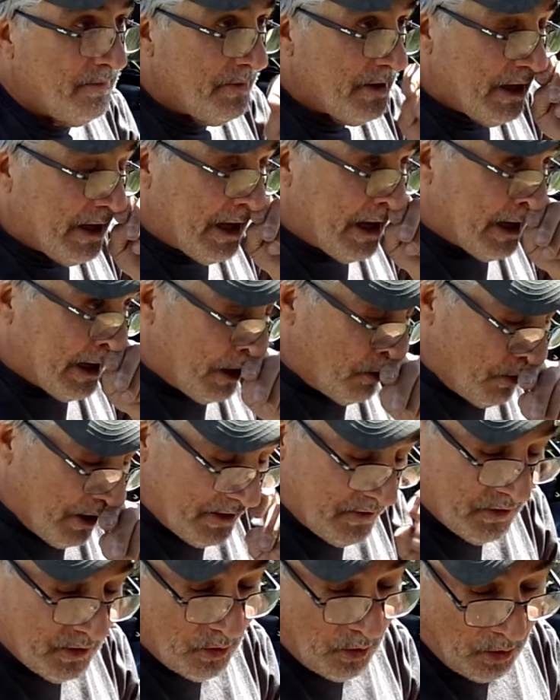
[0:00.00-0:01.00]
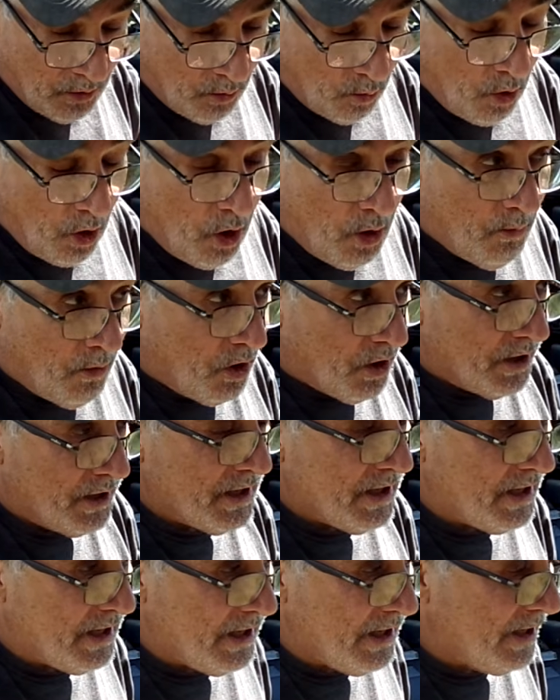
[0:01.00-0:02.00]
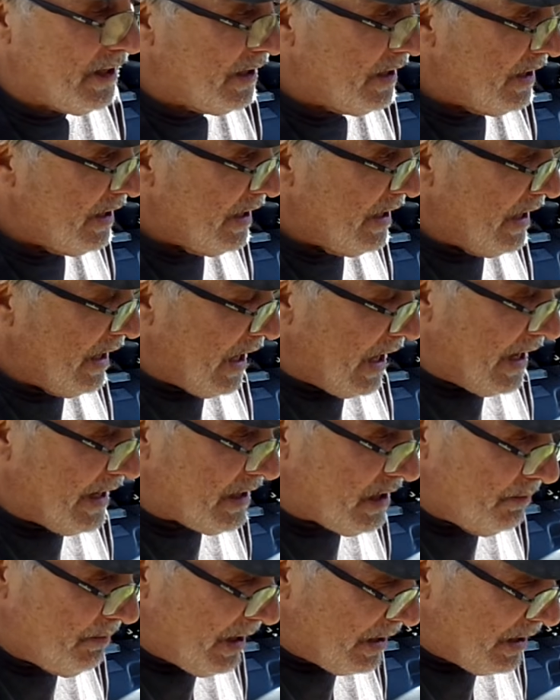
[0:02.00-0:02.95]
And I went to the Walmart. I come out